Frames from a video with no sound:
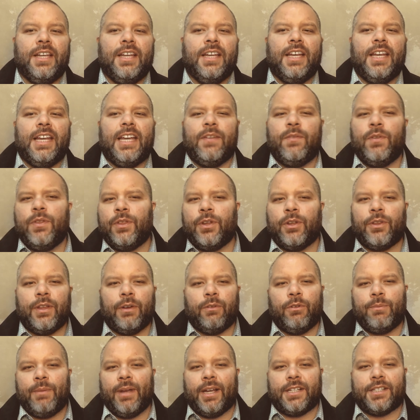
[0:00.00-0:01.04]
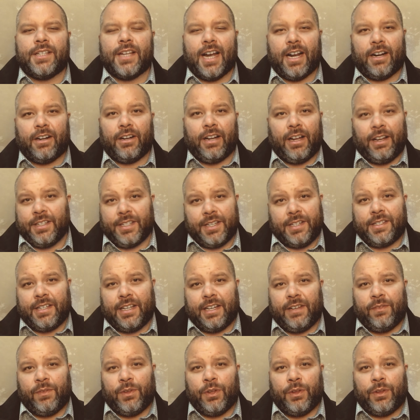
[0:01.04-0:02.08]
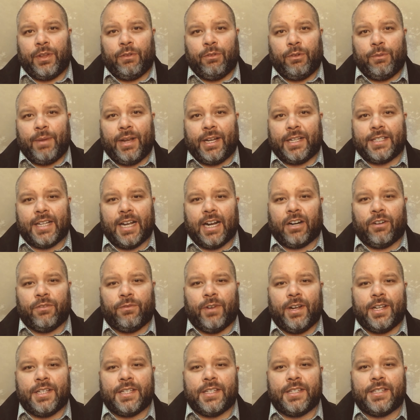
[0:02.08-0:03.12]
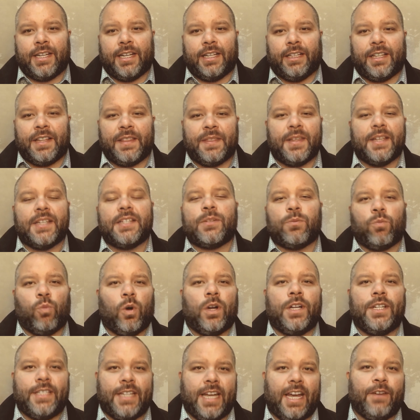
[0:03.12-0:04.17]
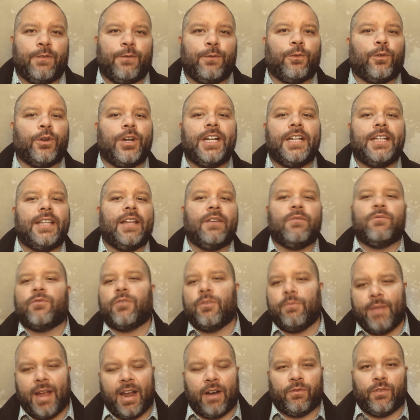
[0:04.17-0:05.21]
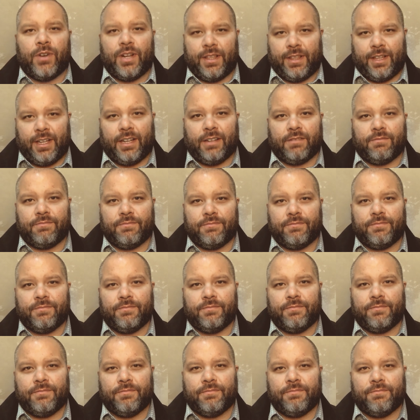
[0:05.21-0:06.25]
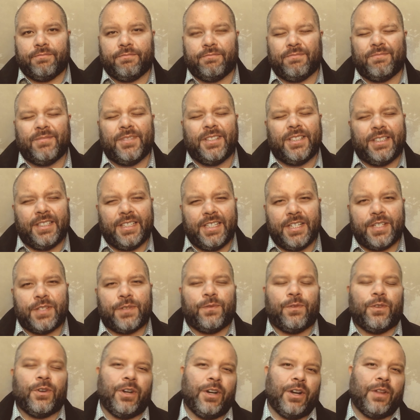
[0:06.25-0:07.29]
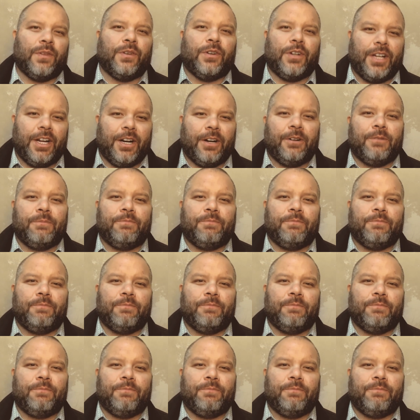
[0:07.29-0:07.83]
Even though they would make sacrifices daily, this one day freed them from everything, at least for another year.